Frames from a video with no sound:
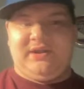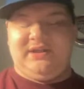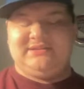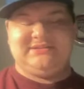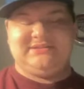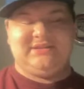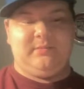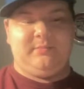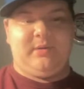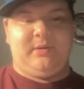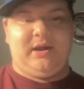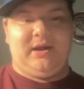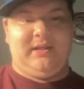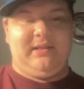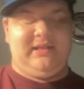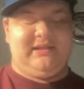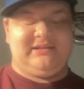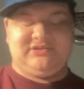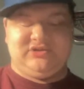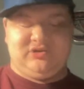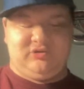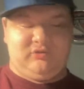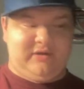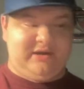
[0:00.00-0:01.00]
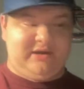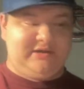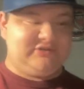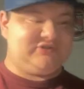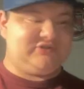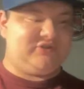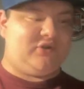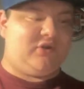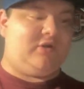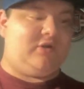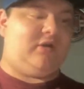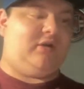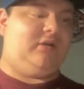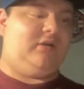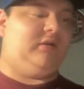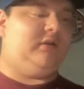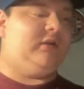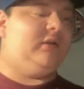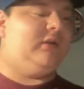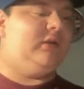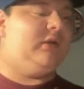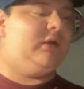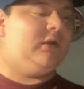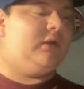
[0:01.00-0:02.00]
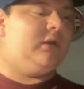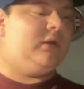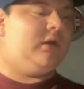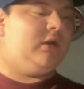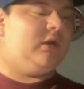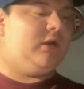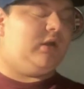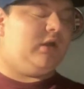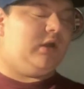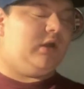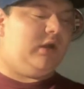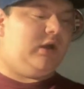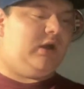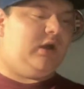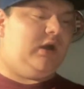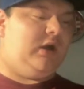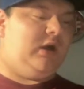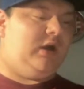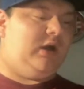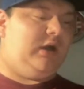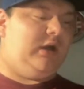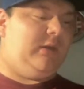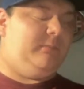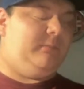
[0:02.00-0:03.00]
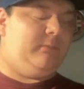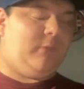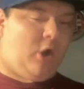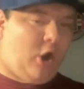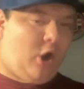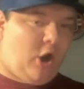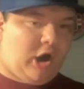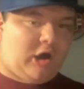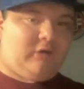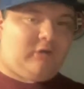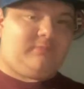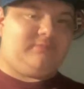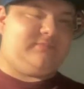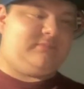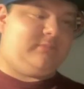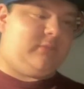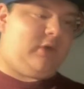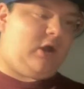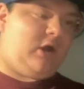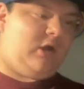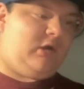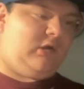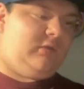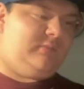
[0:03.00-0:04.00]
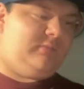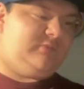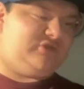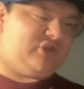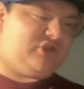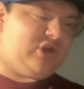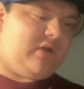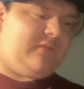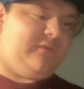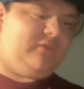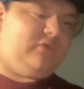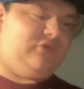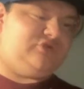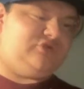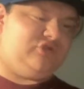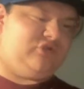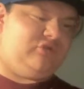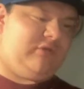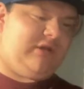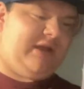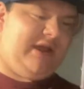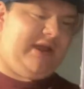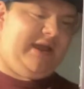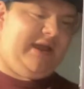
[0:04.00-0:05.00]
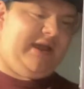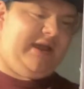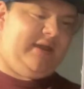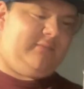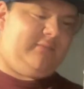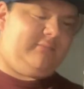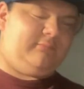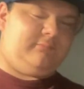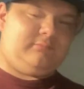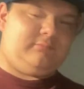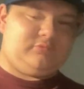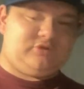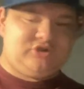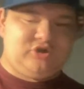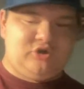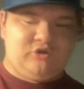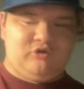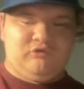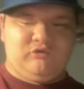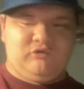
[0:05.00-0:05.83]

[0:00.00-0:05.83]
Hit to the Body. That's a great song. Harlem Shuffle's great. Too